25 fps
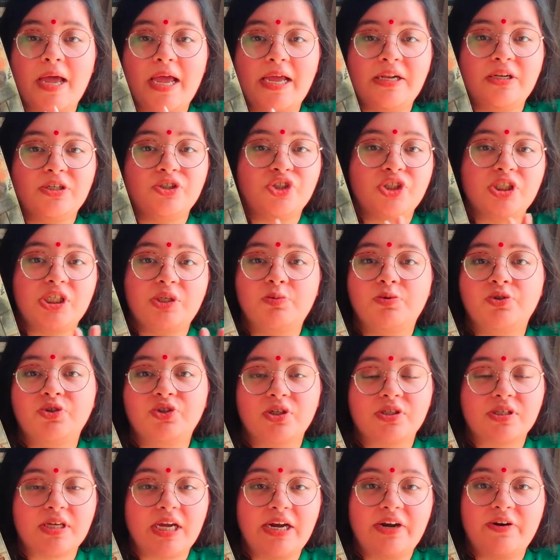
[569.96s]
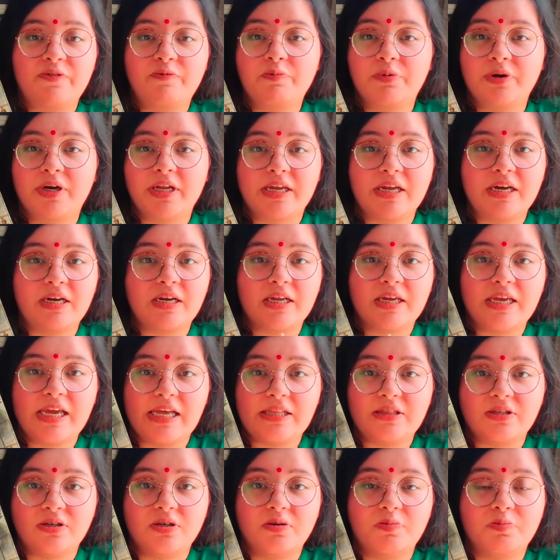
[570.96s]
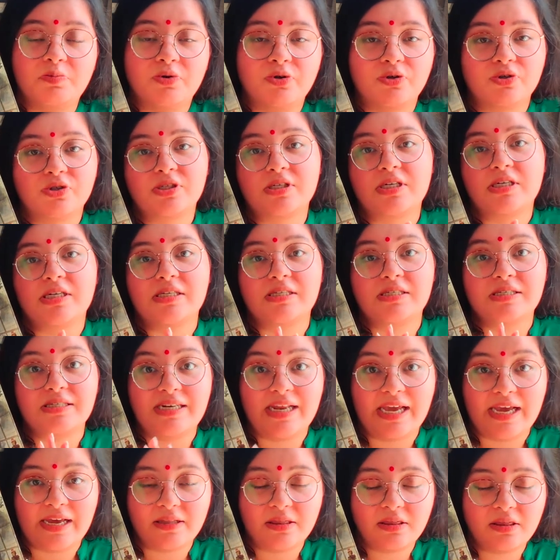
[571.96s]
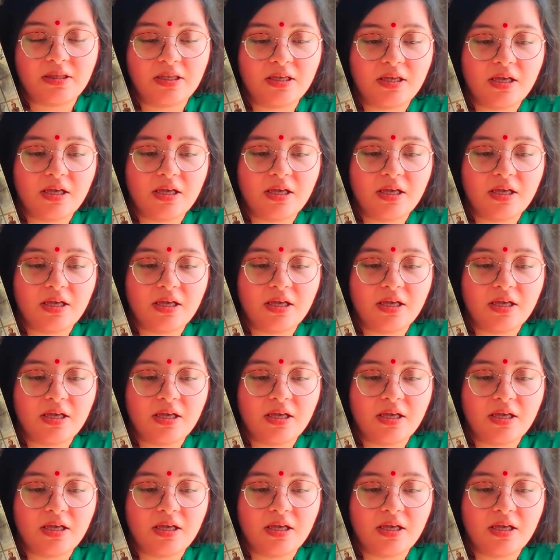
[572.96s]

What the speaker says: and she was just kind of putting it together post his death.